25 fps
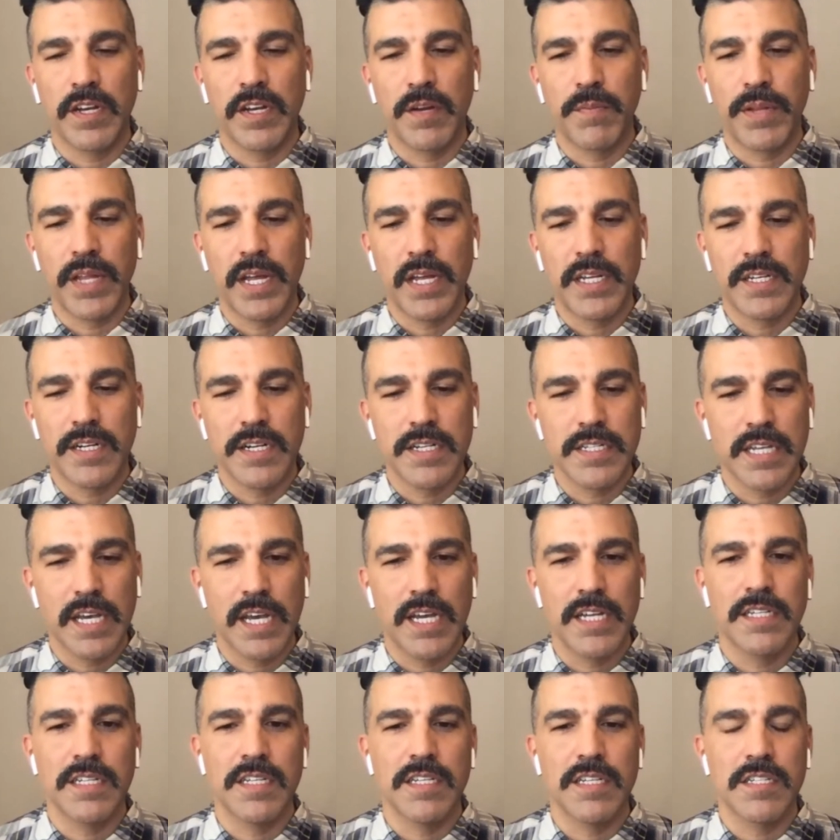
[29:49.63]
planetary
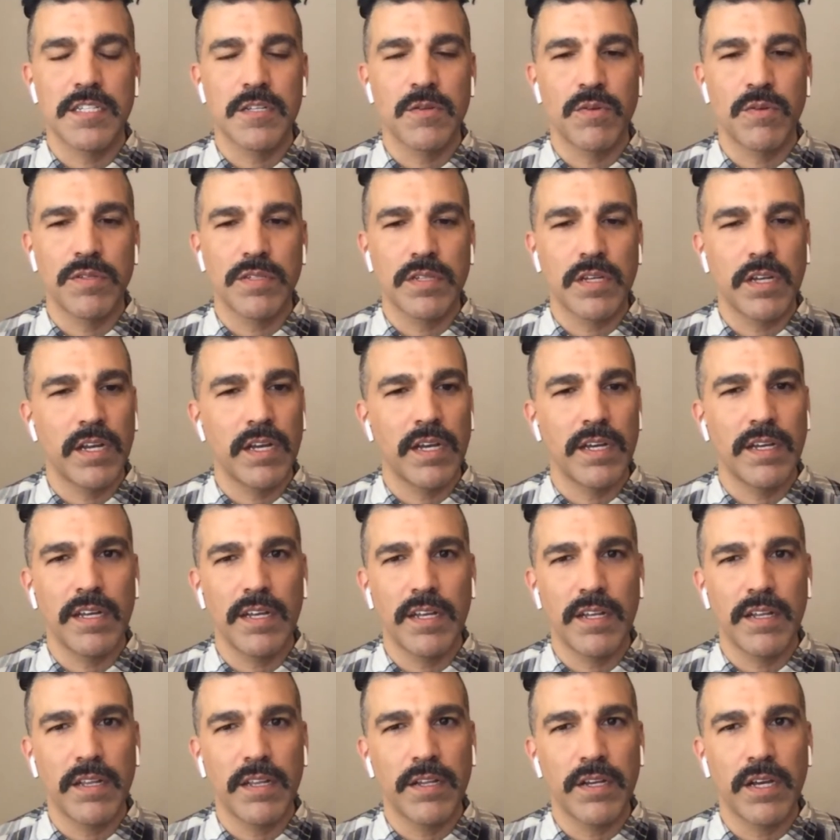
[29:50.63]
scientists who is going to
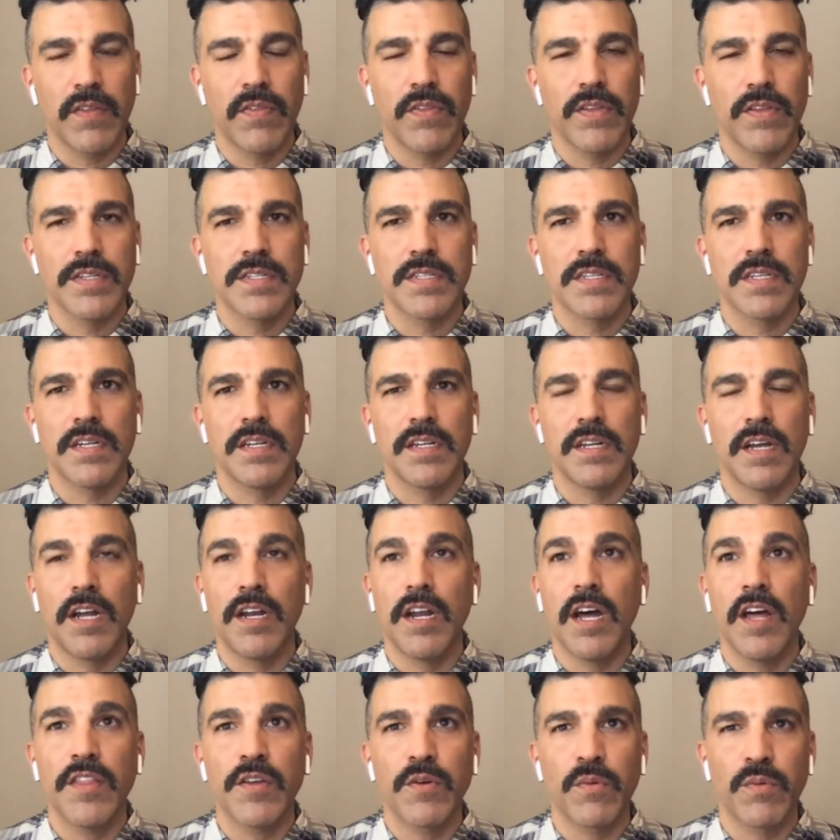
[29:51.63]
look at this on
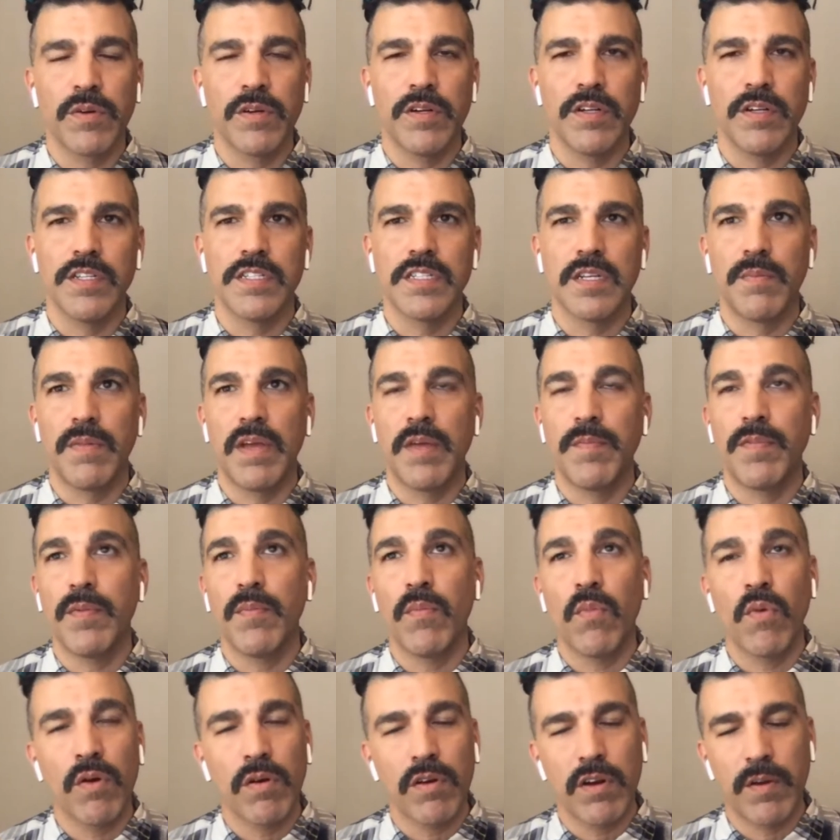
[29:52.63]
other worlds and maybe
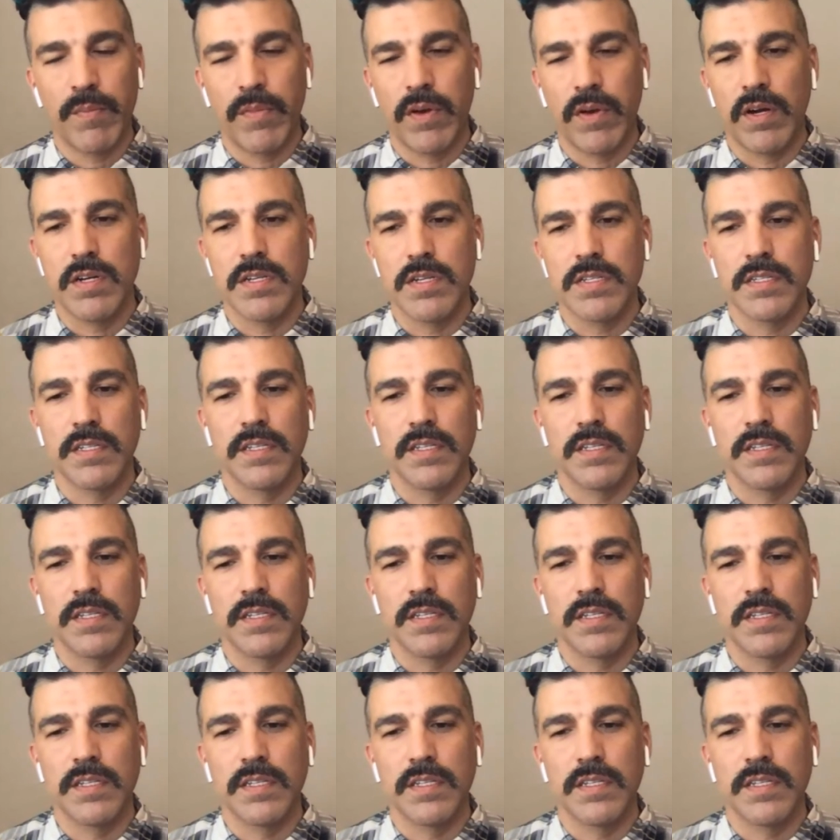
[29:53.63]
more on Mars.